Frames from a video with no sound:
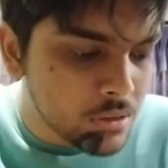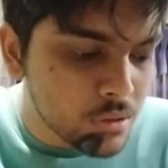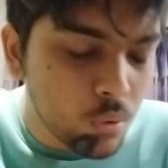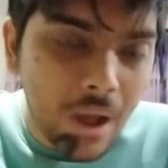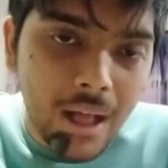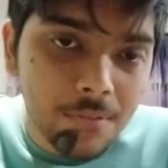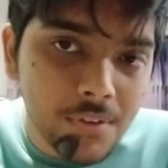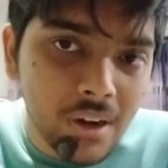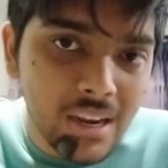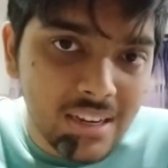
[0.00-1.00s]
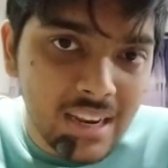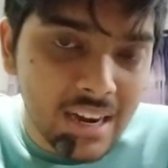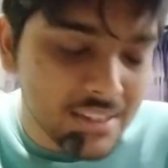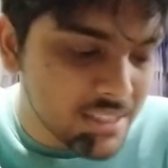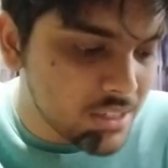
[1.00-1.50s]
So after it
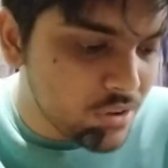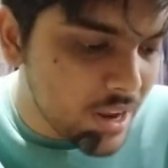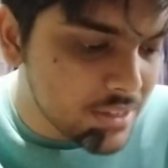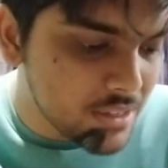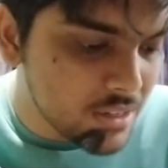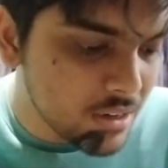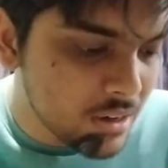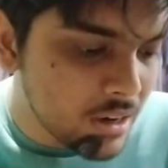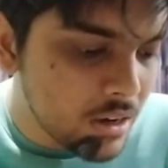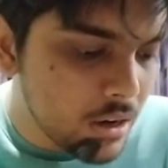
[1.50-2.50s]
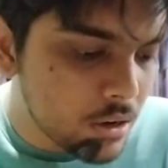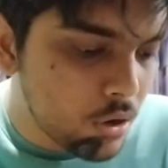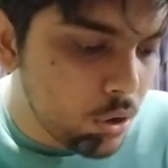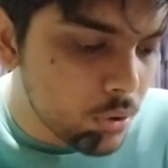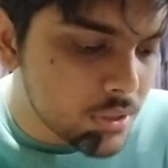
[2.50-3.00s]
gets stretched, it
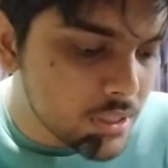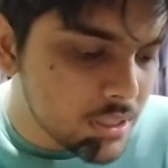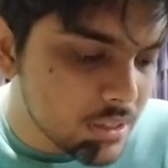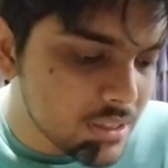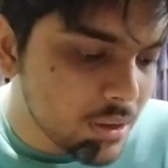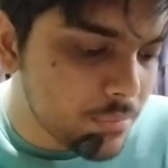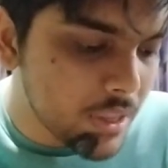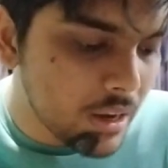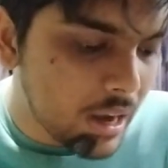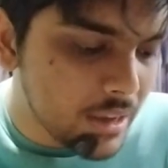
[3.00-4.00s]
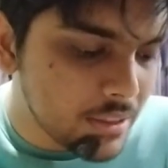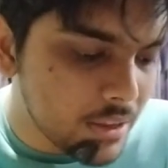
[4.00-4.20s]
looks something like